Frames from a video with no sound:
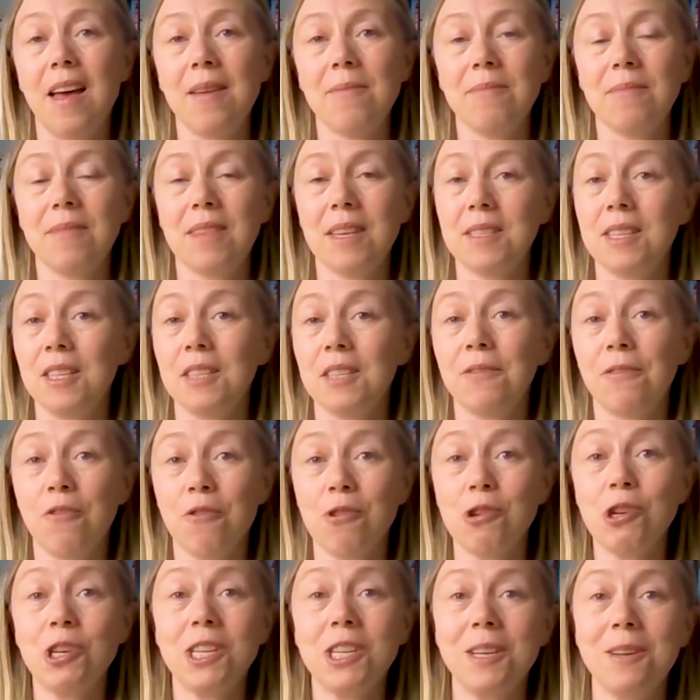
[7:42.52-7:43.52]
this is
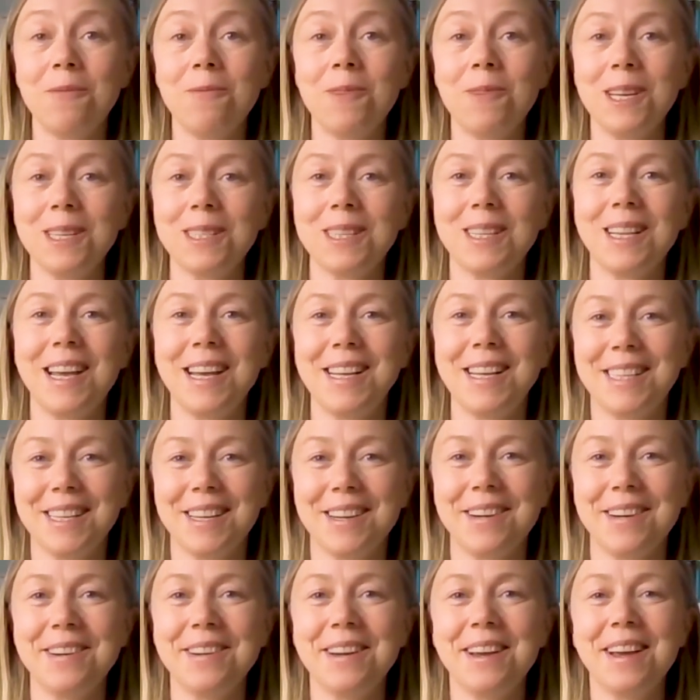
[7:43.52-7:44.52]
14 weeks
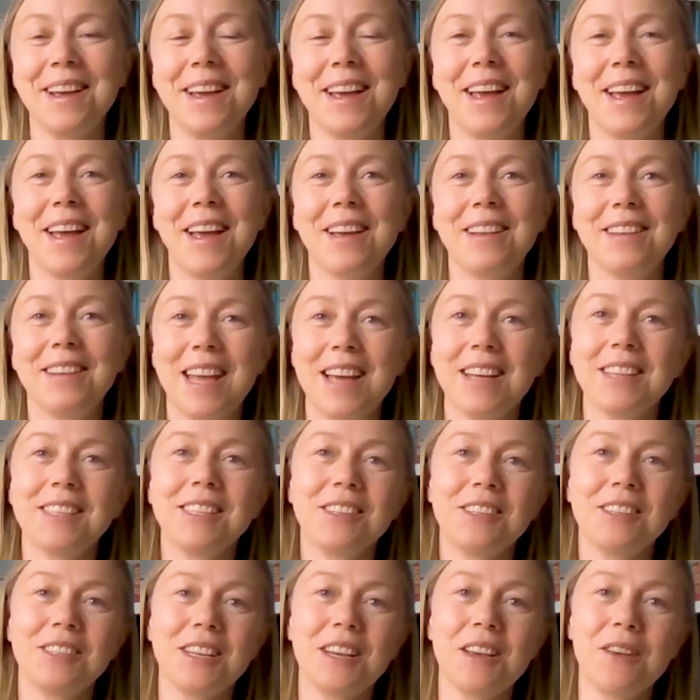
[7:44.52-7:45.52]
later,
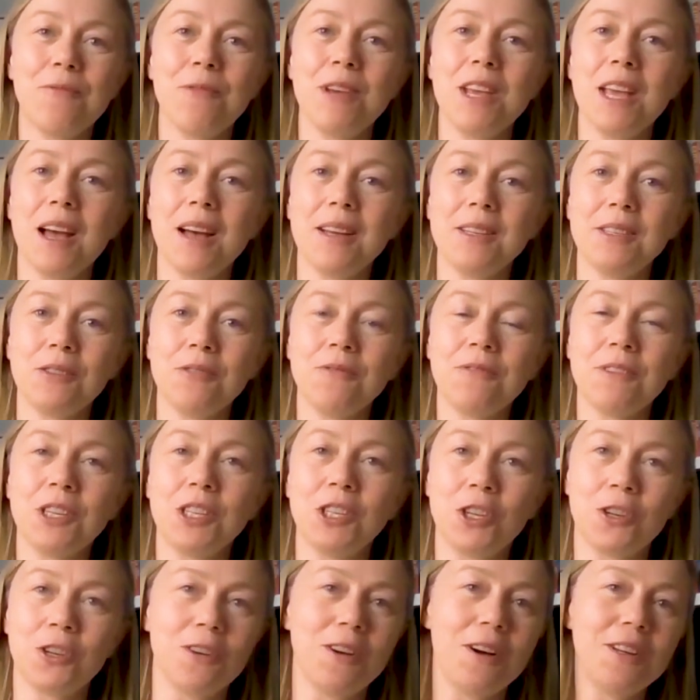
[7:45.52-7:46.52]
yesterday we had over
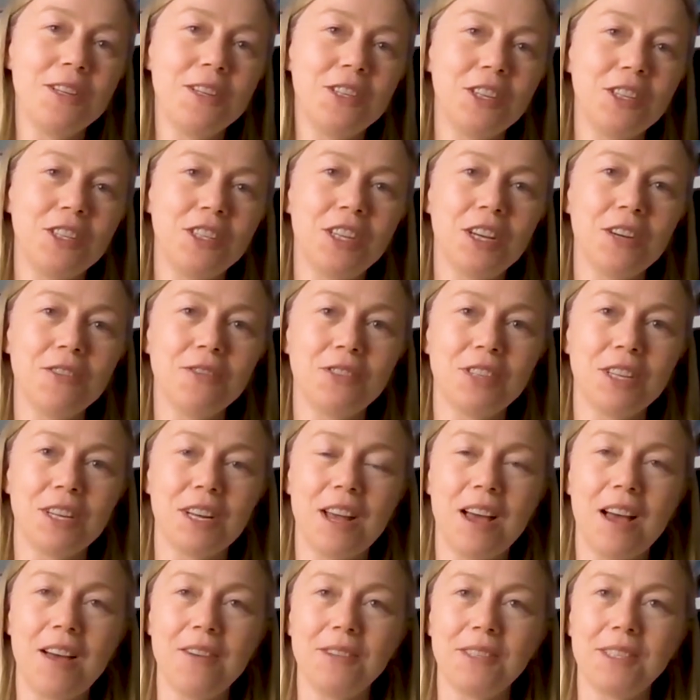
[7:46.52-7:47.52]
200 children
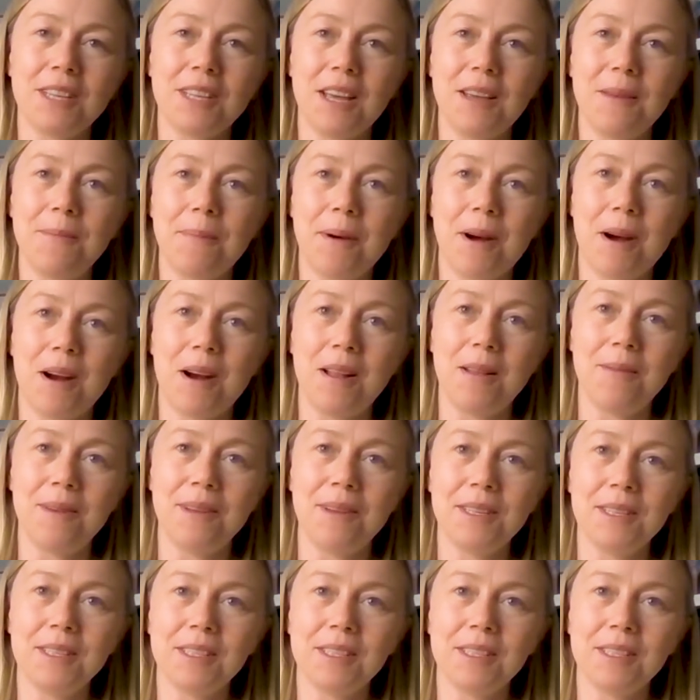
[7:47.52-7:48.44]
outside Parliament.